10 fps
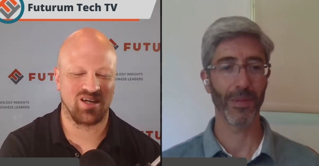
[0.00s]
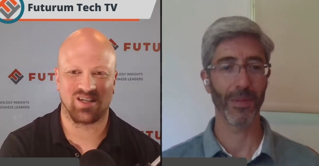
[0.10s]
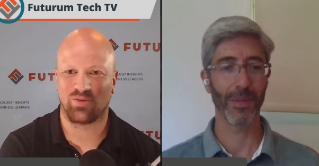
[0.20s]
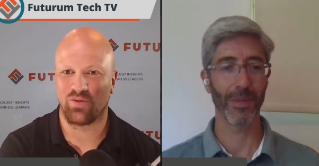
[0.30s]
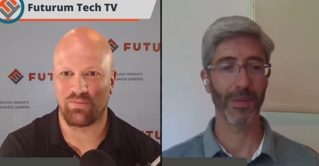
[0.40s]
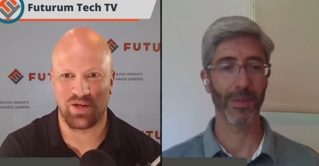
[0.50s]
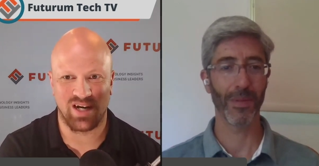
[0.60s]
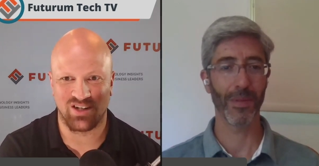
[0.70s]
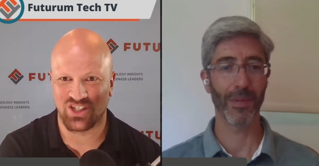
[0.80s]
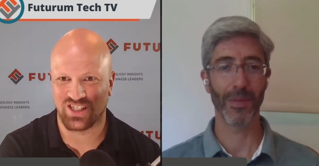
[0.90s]
Speaker 1: I guess we went
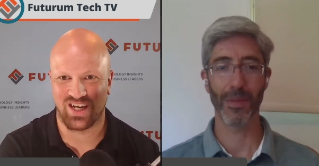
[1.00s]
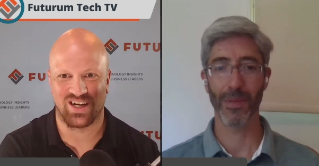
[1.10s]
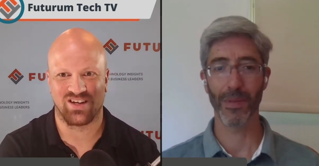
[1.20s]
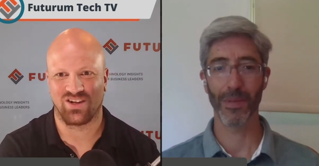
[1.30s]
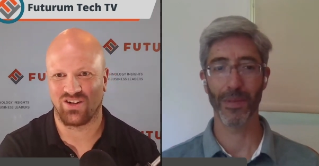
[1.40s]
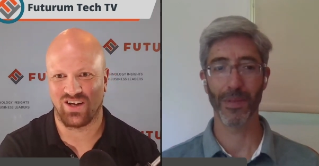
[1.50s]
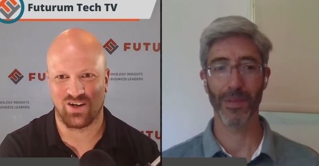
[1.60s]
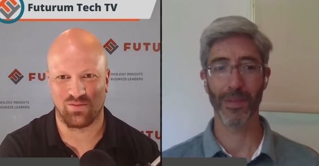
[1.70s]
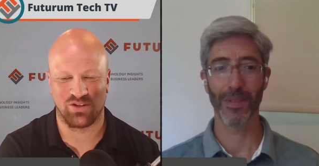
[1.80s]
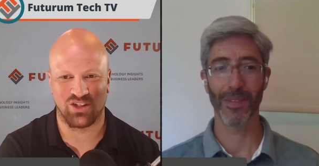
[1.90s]
beyond just AI in the
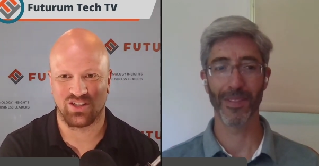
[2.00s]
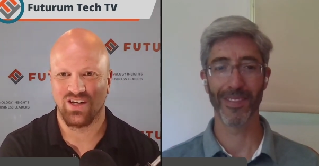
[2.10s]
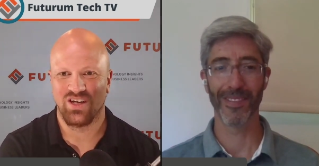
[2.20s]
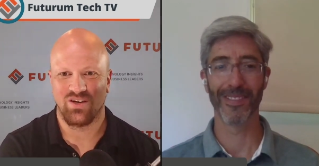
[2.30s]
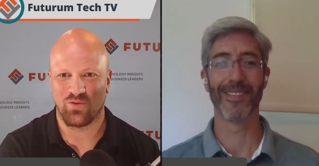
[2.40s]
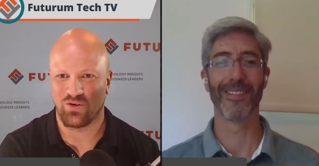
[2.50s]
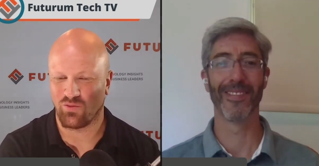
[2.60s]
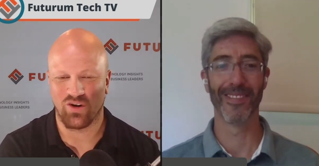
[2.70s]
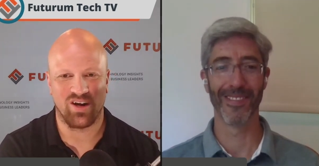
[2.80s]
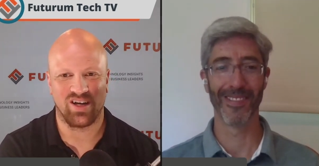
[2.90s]
cloud, but just with
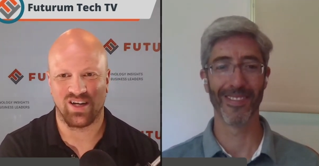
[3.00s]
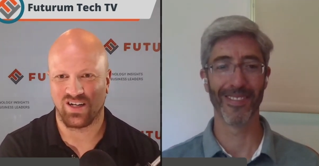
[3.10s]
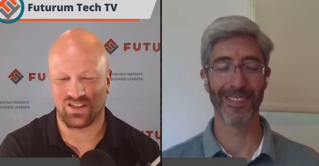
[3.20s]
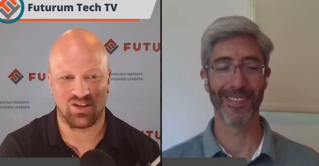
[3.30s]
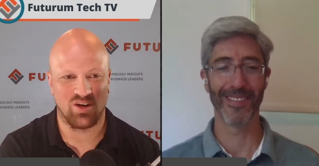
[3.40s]
where AI is